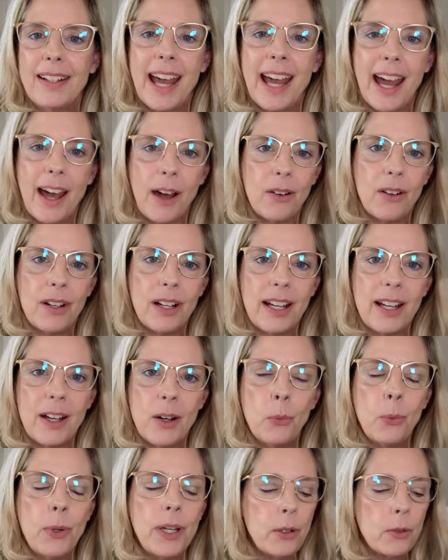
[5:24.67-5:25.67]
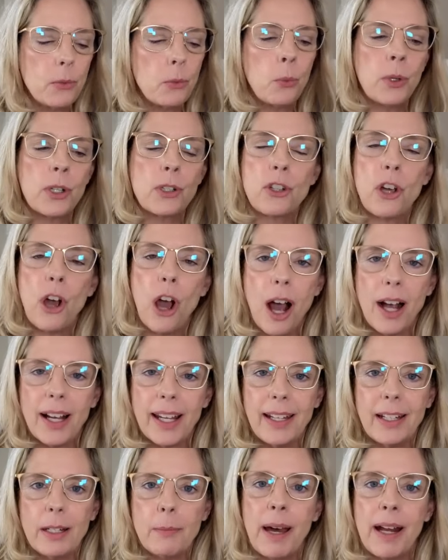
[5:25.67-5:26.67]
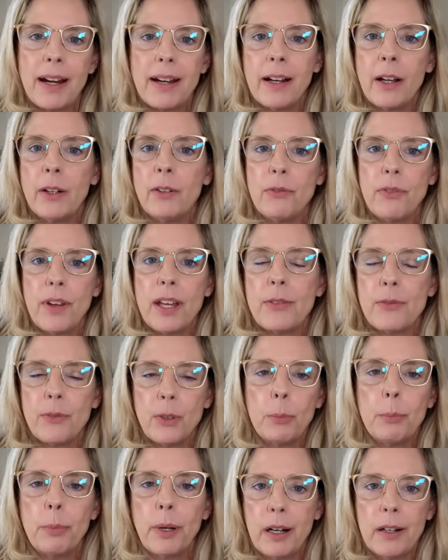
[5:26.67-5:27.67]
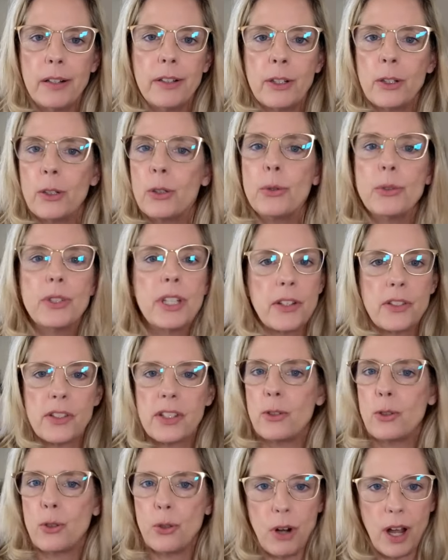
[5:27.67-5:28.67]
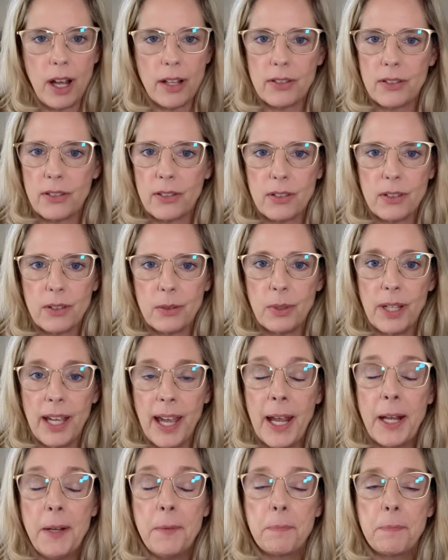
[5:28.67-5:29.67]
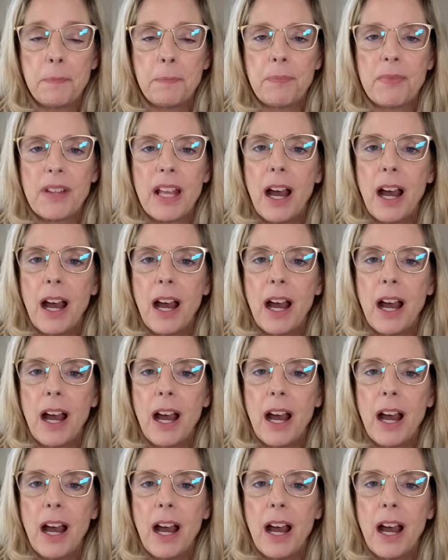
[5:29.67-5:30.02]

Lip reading: Now, we're talking about an unfaithful partner who doesn't trust, okay?